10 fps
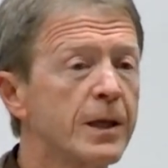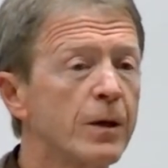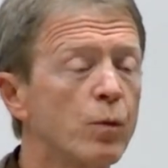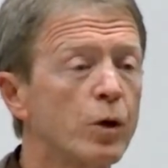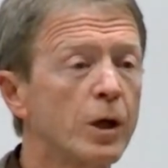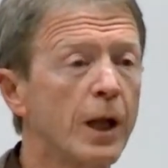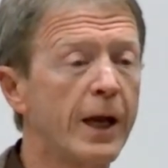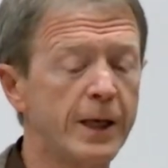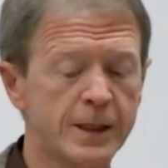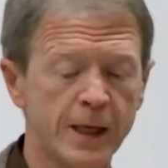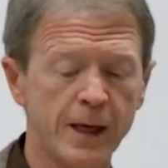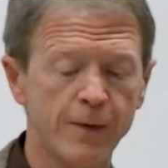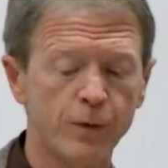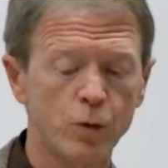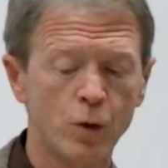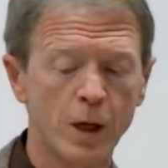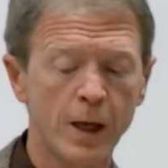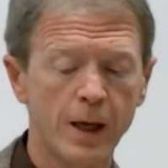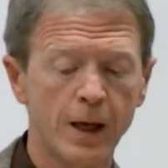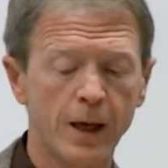and we're delighted to have you
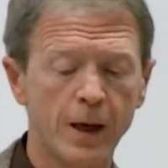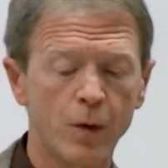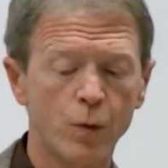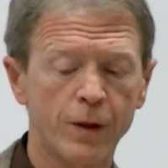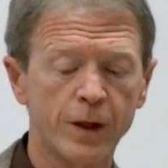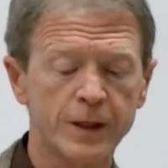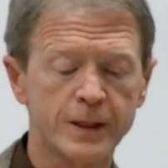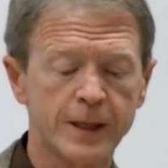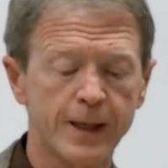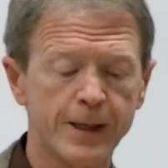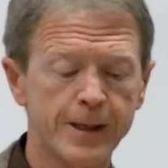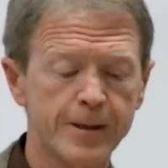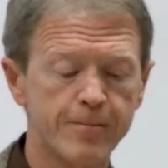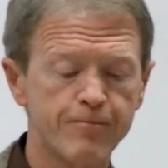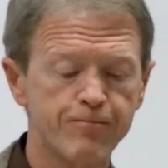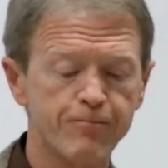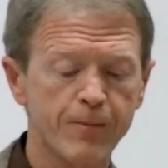uh, with this, um,